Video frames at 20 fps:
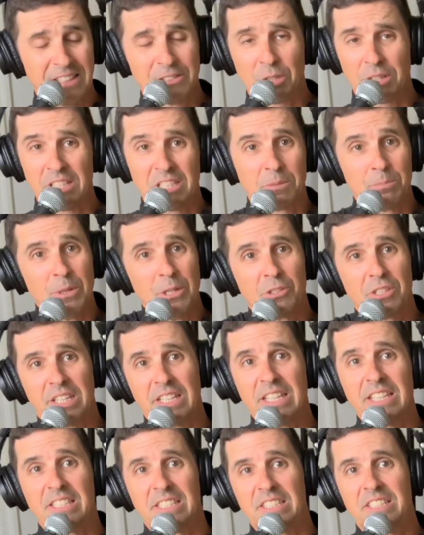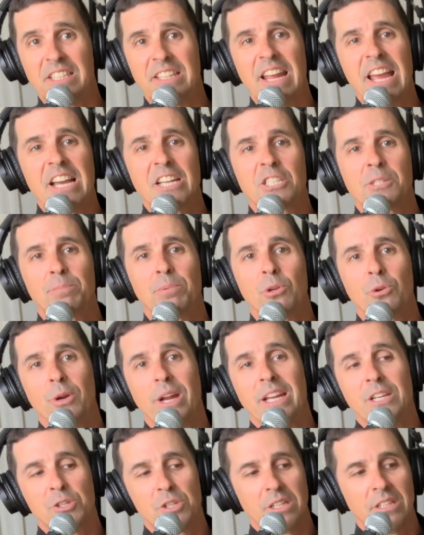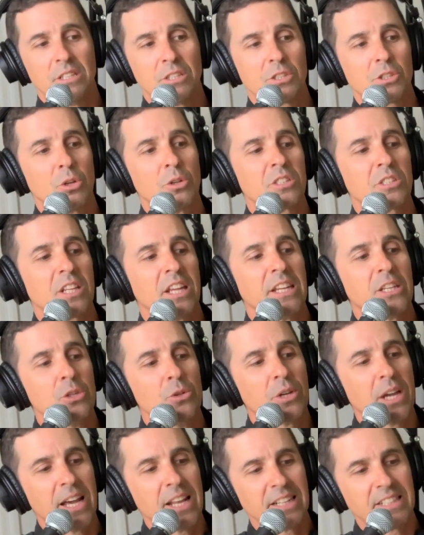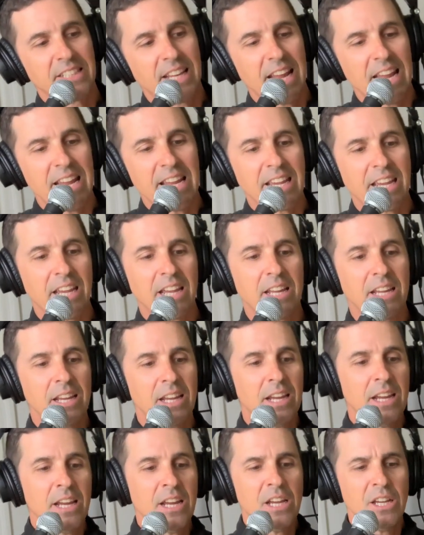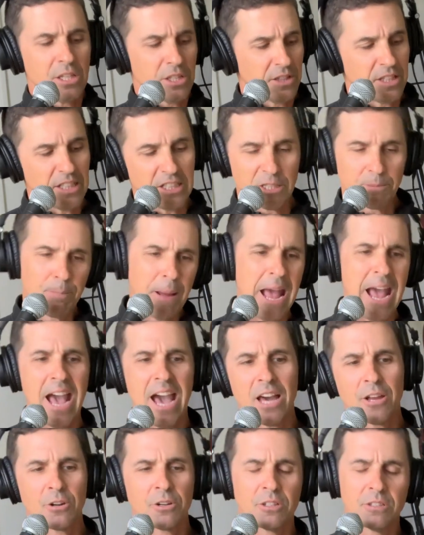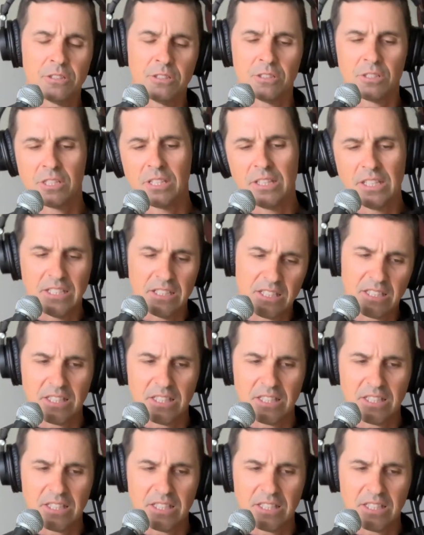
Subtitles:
And that's what this music is. It's an exploration. And so it's like you kind of take these patterns and